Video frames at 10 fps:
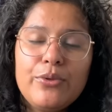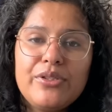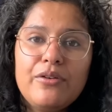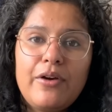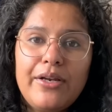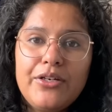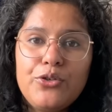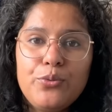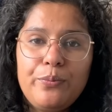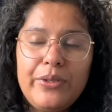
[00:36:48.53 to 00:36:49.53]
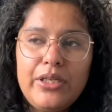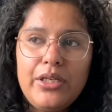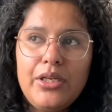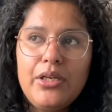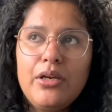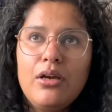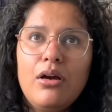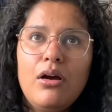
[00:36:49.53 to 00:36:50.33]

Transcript: was invited to be